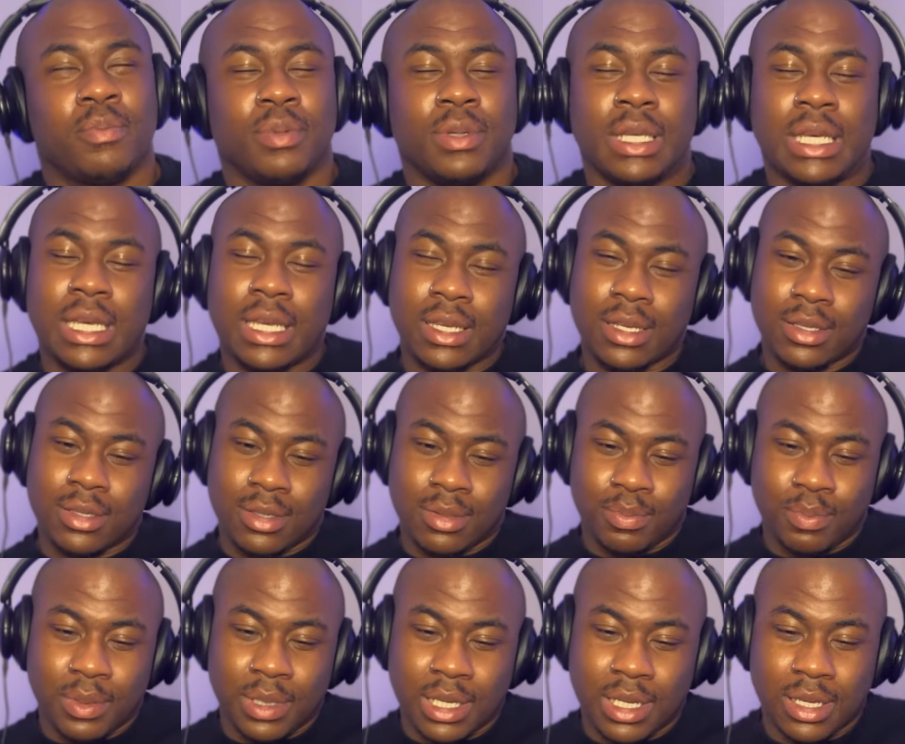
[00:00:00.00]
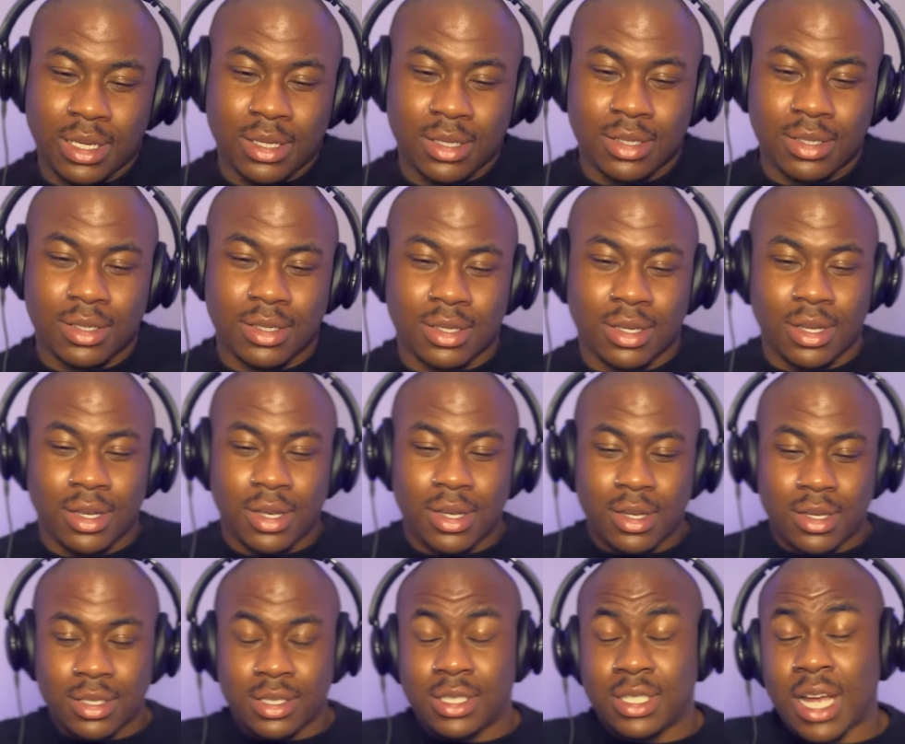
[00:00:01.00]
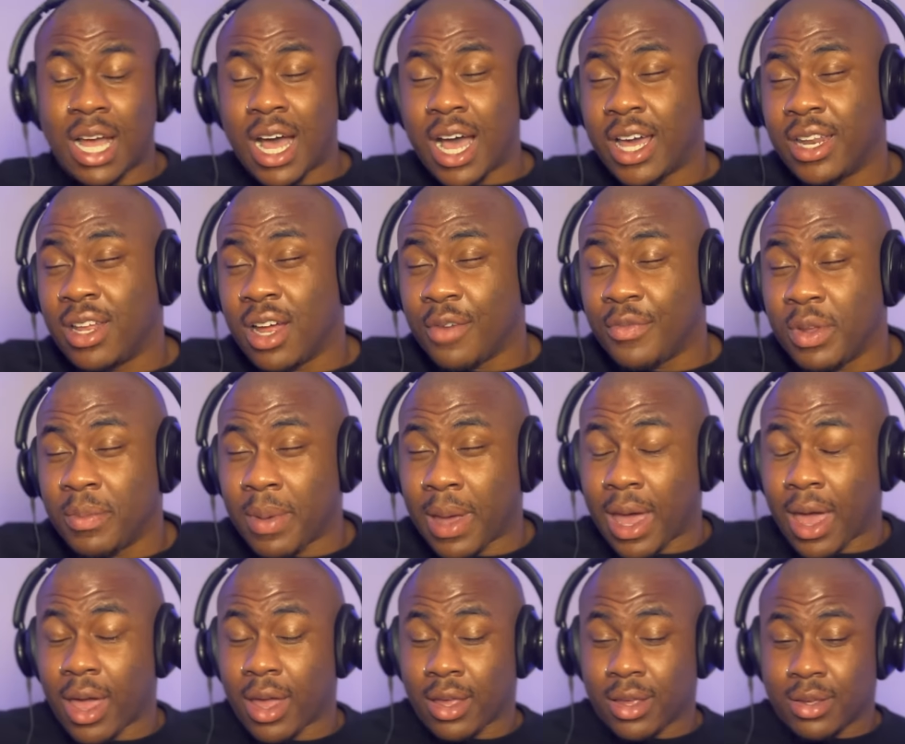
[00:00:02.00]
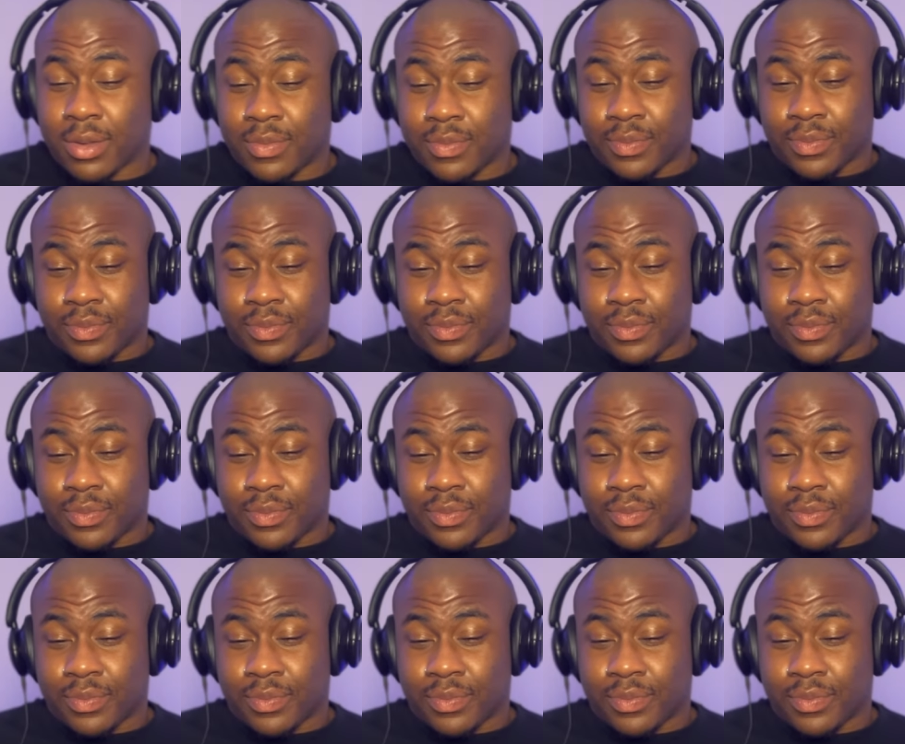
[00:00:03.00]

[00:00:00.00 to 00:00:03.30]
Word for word: Please, please. Jon, hurry back.